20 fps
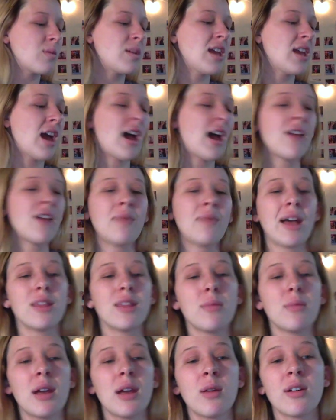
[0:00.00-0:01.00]
we have Bath
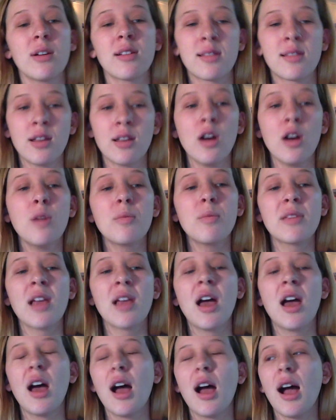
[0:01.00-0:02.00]
& Body Works soaps.
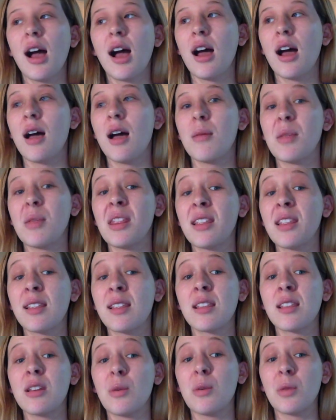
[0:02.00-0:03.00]
Um, this
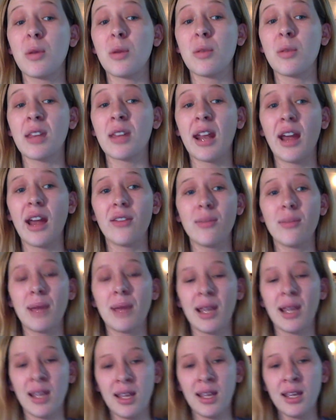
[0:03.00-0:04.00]
is the only one that I have in
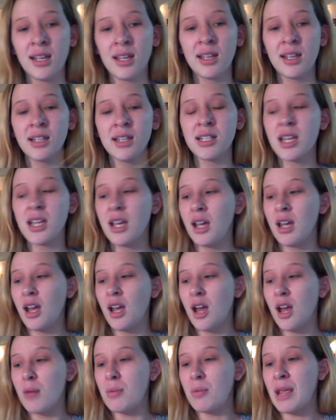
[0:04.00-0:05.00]
my hand
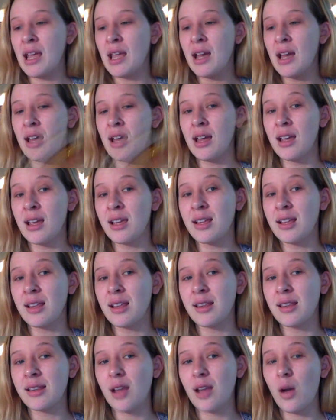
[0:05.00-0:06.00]

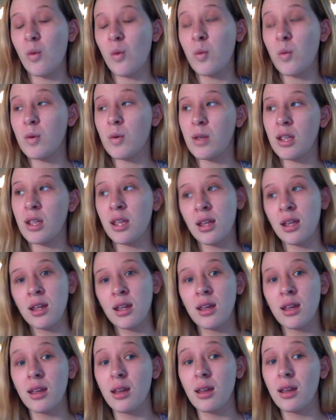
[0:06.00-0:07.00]
because
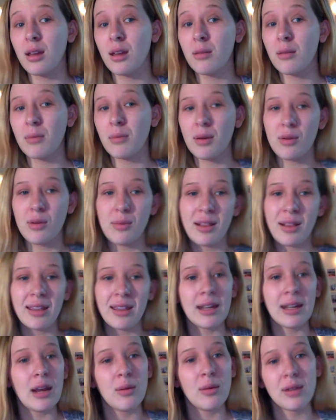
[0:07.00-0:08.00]
we, my roommates
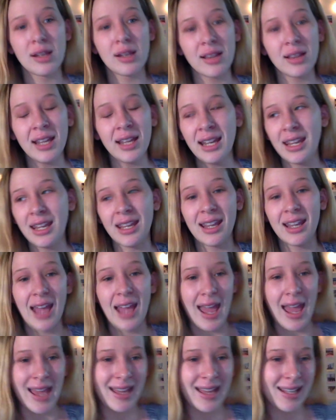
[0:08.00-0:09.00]
and I were cleaning
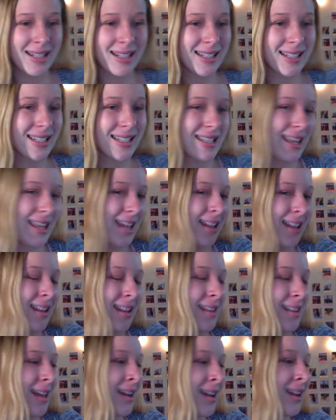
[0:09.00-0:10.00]
and they
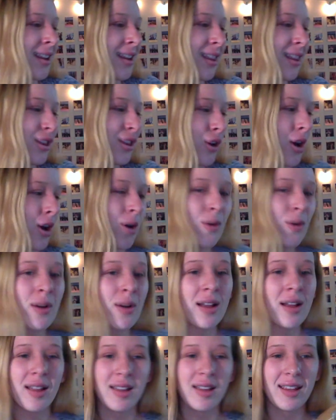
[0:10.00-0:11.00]
decided to
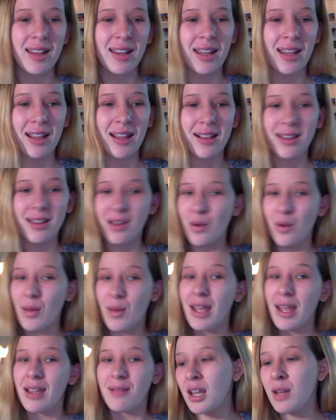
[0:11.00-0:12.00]
throw things
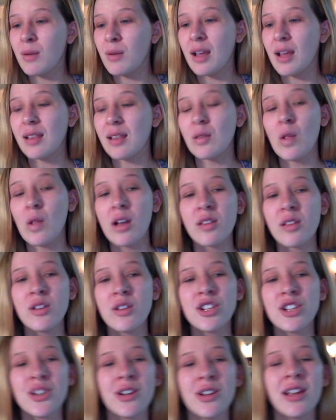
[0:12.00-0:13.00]
away. Anyways, long
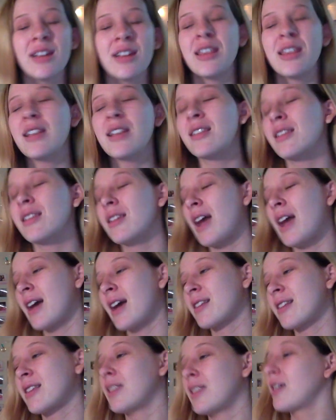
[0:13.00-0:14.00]
story short, things
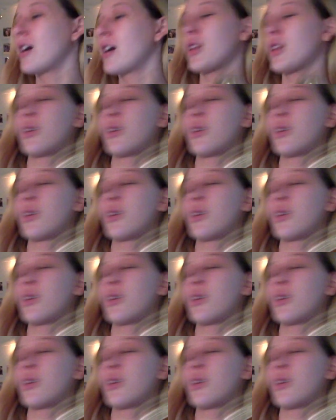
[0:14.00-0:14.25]
accidentally got